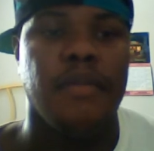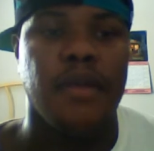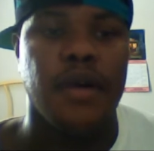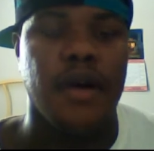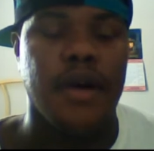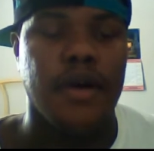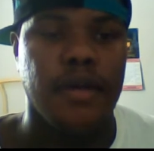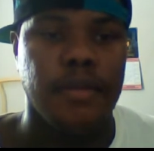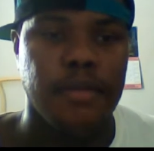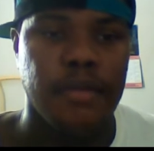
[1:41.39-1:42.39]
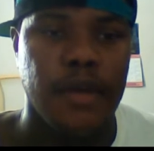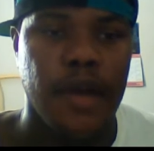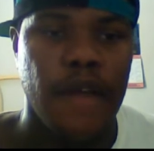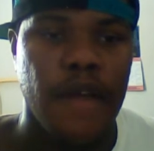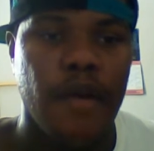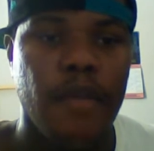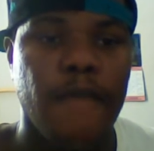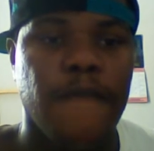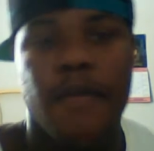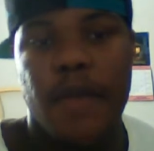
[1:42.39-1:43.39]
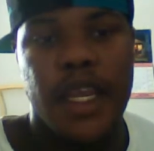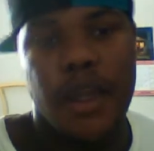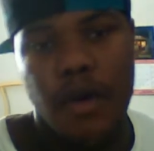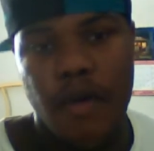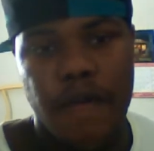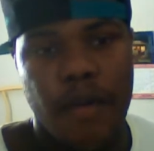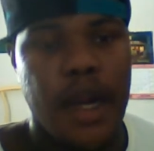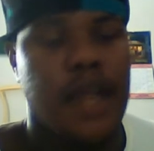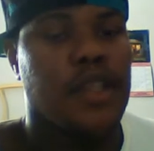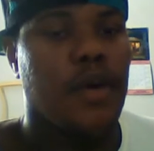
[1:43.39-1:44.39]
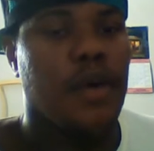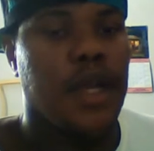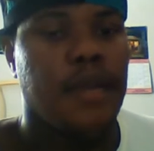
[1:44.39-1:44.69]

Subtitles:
what he knew, from what I told him,